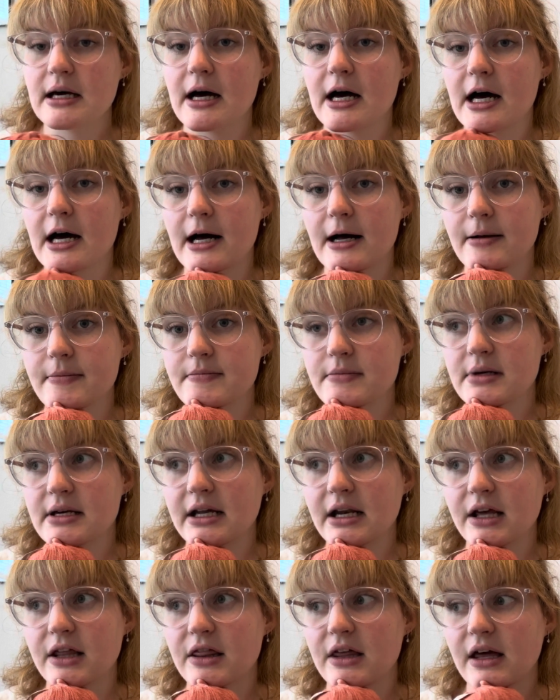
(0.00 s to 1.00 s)
And
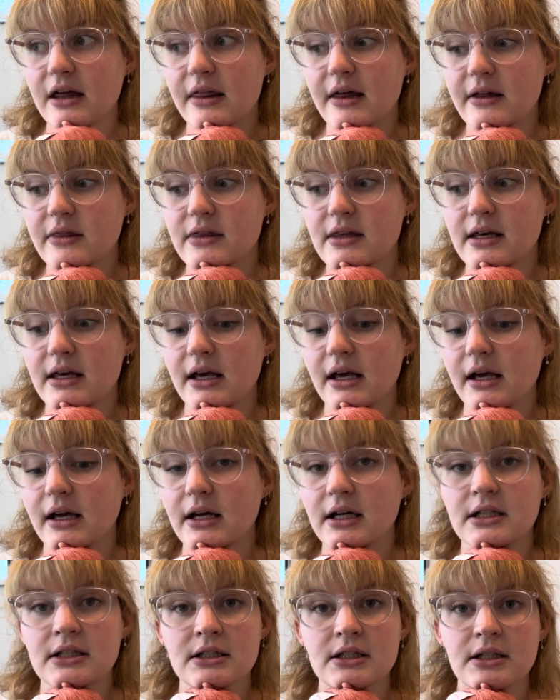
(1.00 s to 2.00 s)
I think that the
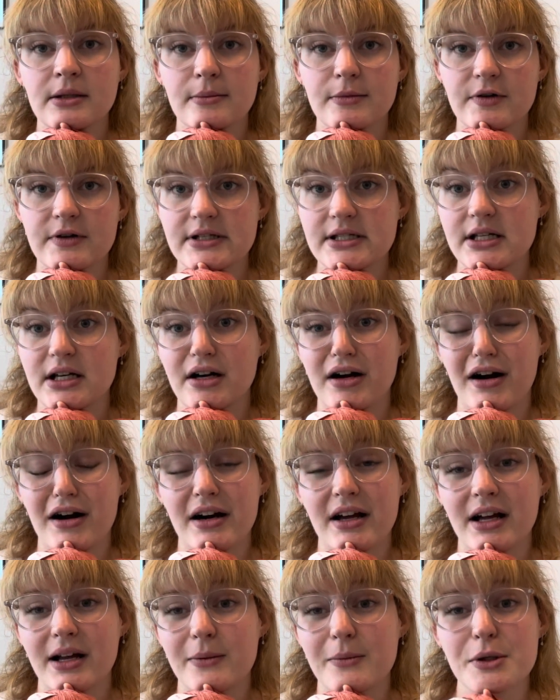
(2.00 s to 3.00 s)
Marisia
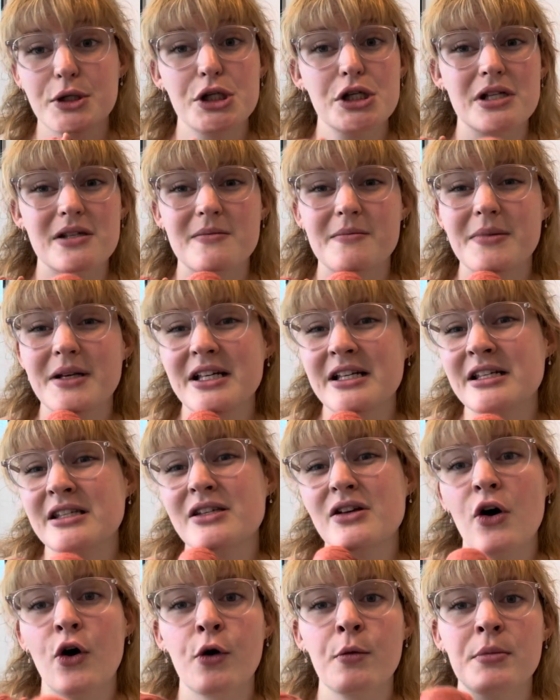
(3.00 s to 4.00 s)
cardigan would just be
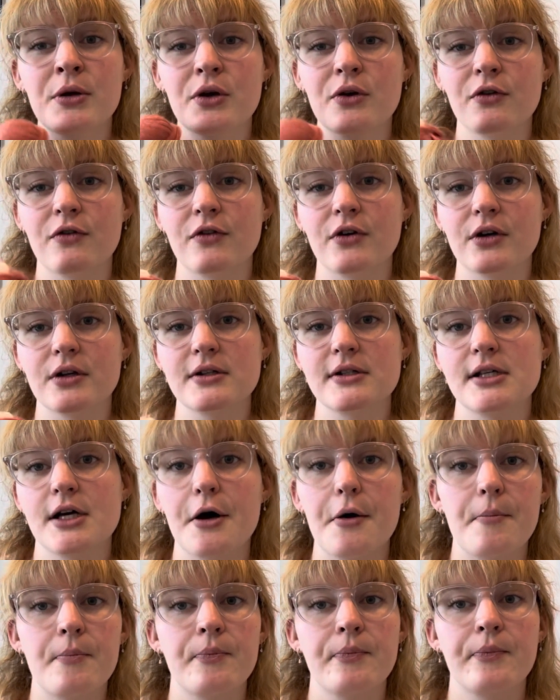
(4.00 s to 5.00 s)
so beautiful. So